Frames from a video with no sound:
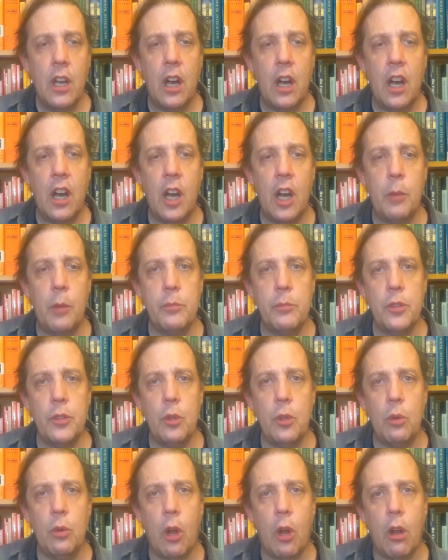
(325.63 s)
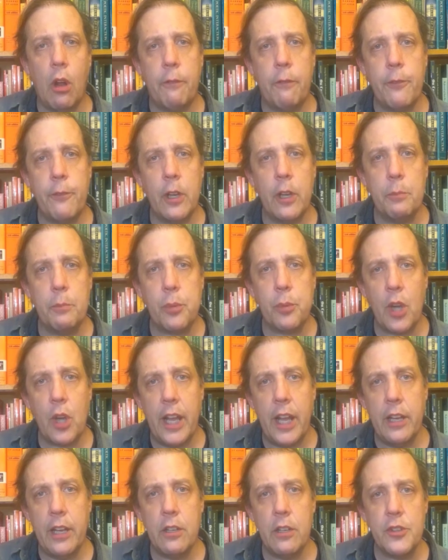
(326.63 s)
um, you are offering
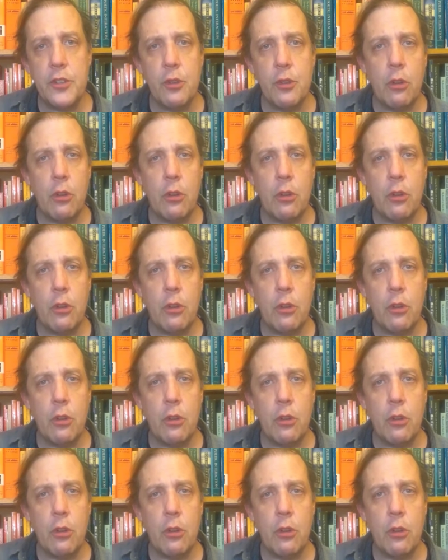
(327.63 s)
prayers,